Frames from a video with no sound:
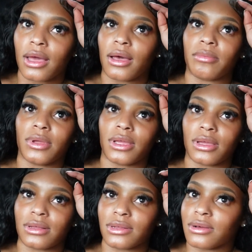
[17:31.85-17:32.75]
I
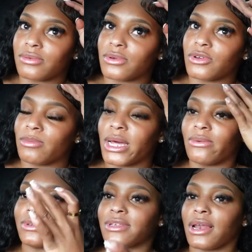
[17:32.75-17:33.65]
mean, I don't know. Nobody
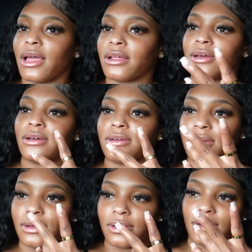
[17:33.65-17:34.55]
wasn't like
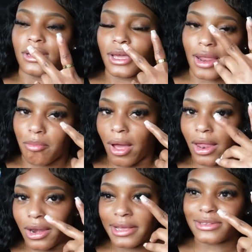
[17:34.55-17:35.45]
looking at my
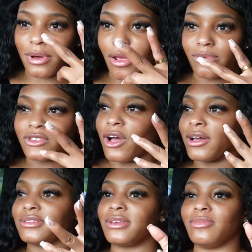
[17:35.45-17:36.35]
lace while they was
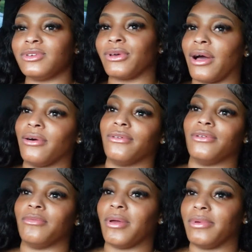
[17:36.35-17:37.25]
talking to me, so I don't
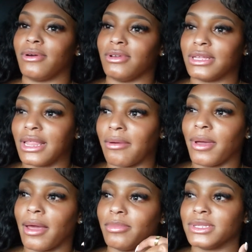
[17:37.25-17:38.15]
know. Maybe it don't look that
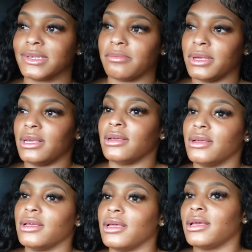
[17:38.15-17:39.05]
bad, but to me,
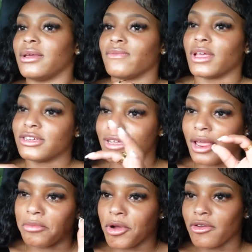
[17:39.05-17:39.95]
if that shit
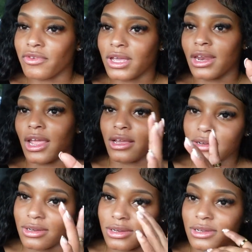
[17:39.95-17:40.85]
ain't perfect, it ain't
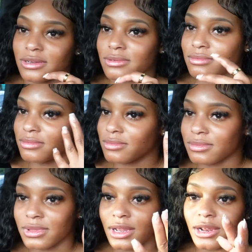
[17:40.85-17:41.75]
good.
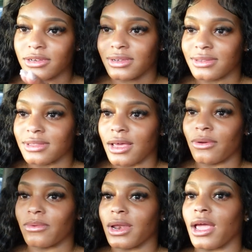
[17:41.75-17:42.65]
And that's just that
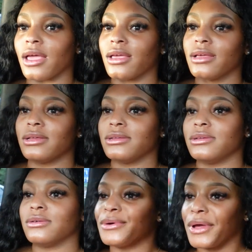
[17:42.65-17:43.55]
on
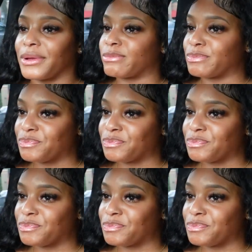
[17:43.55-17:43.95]
that. Okay.